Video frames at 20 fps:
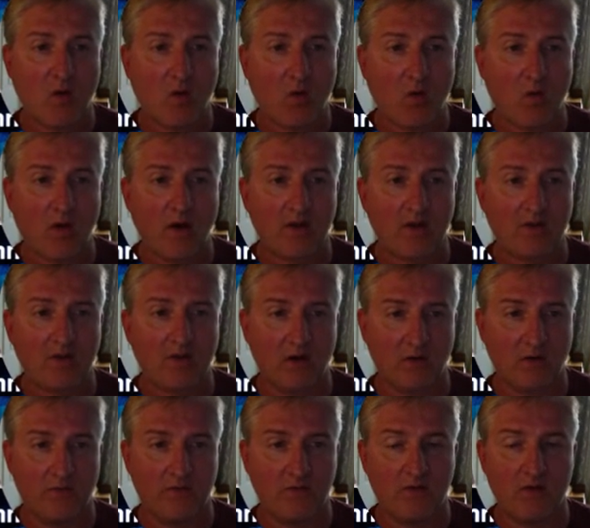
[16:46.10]
Right there.
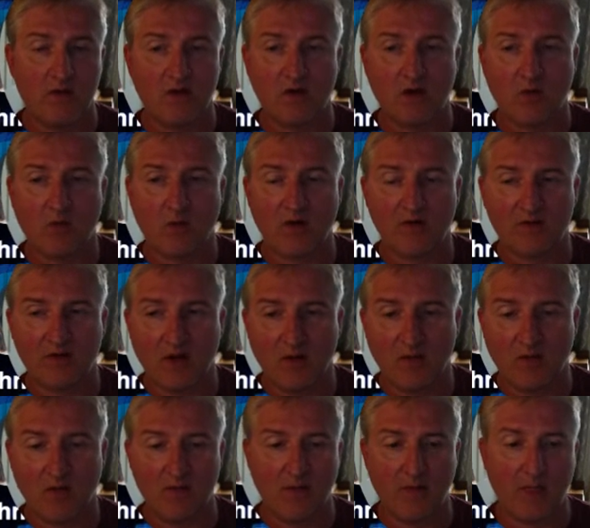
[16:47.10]
You can erase that
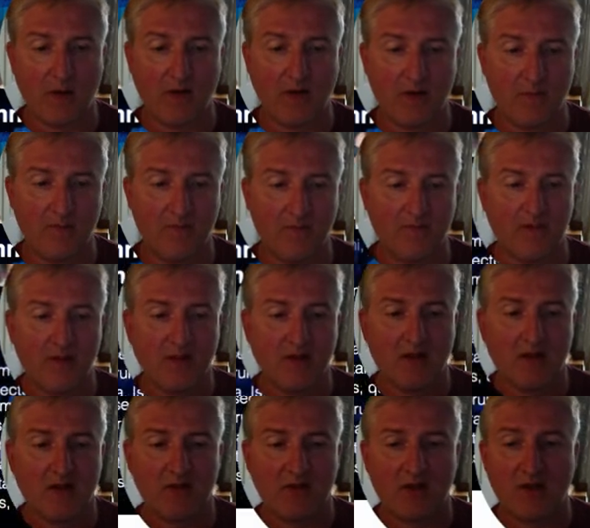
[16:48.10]
one. All right.
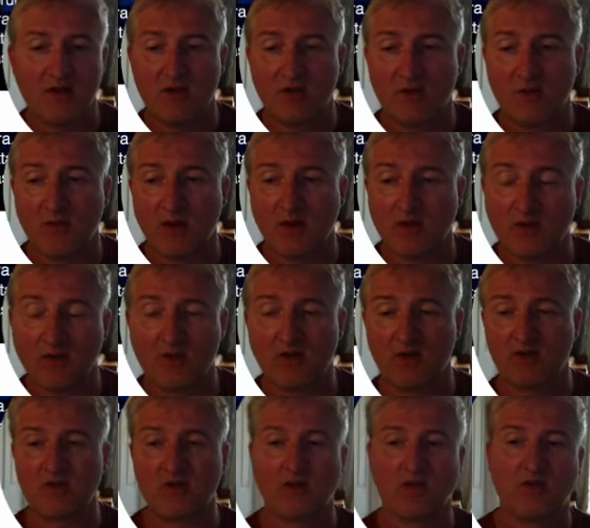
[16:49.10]
Then you can make your
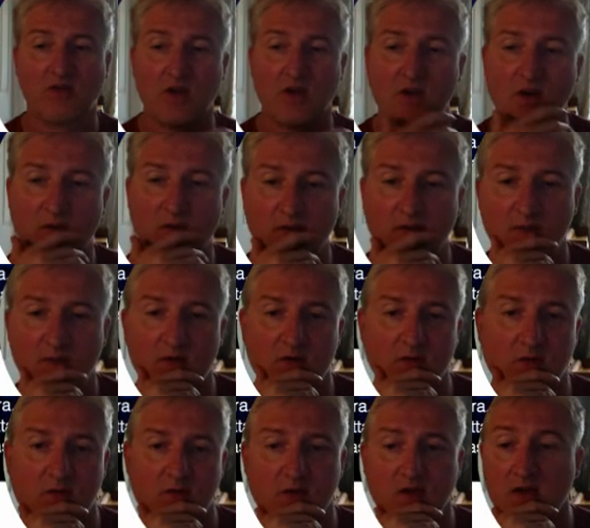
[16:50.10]
decision. You can say, you know what? Which
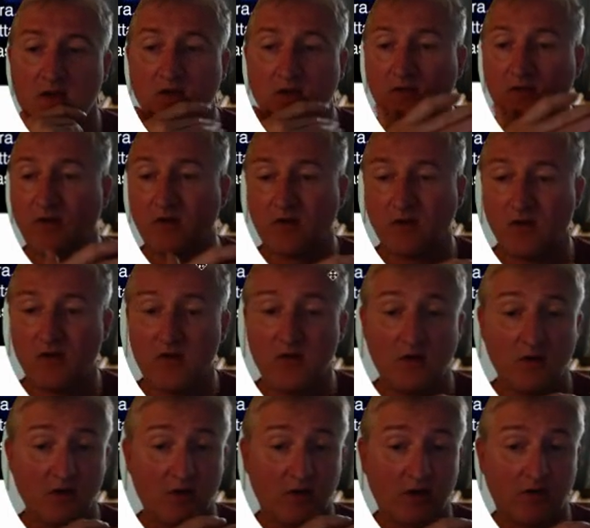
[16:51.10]
one? Then you can sit there and you
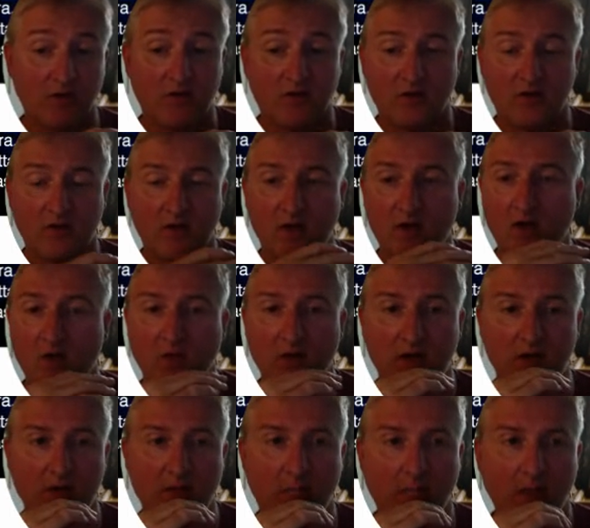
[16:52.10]
can look at this and say, you know
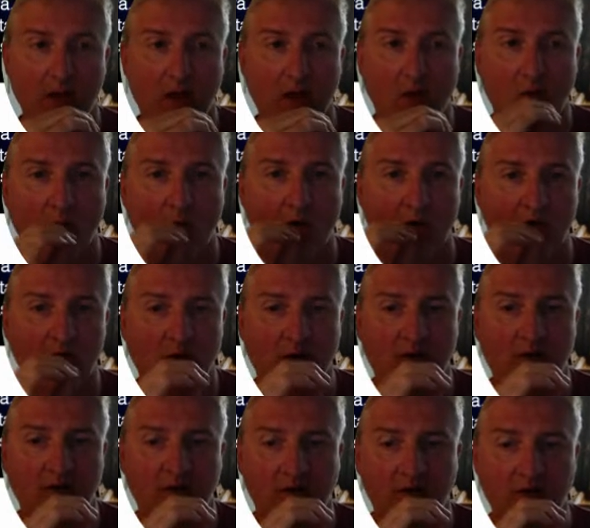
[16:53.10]
what? Which one
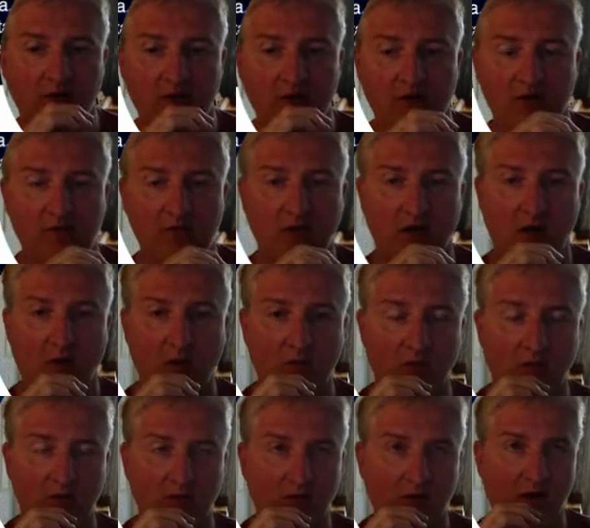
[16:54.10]
is something that's
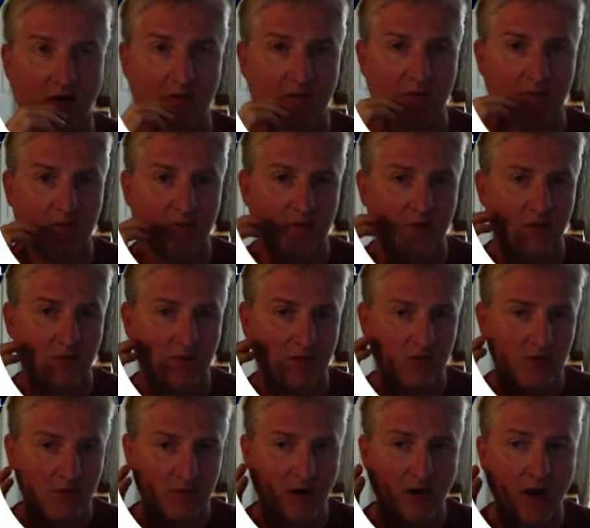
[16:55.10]
gonna
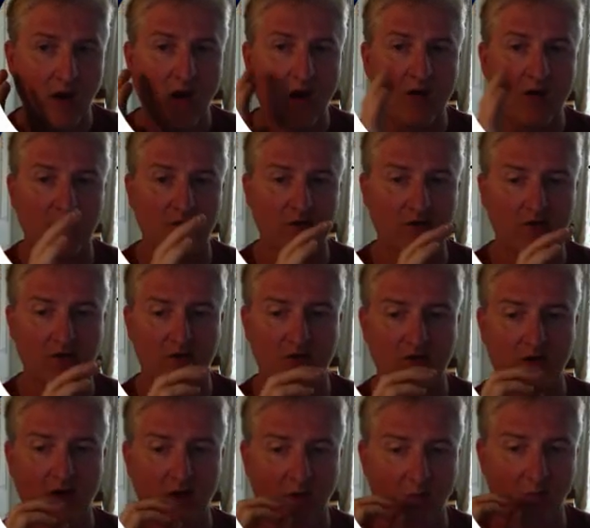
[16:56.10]
my audience is
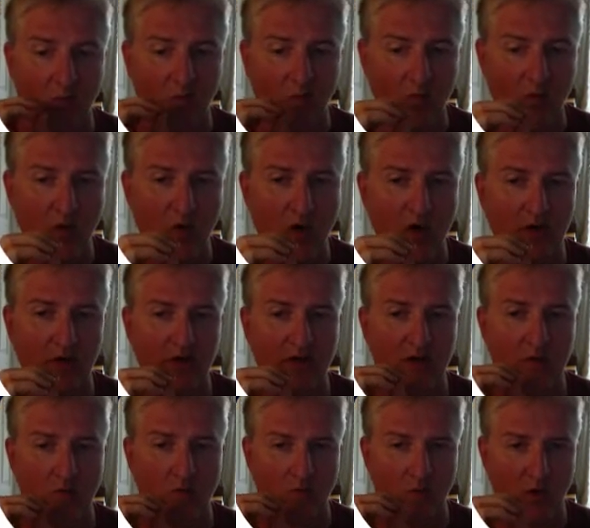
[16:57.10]
gonna
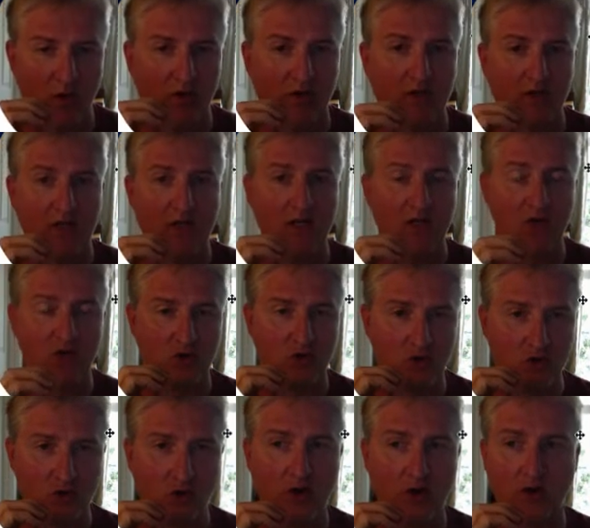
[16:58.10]
really, really
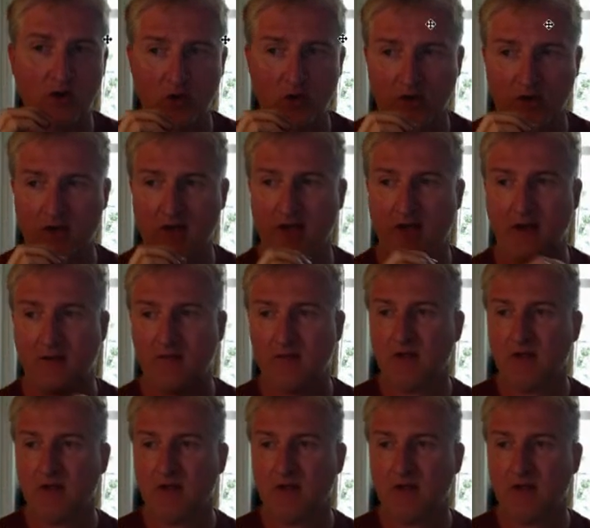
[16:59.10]
enjoy looking at.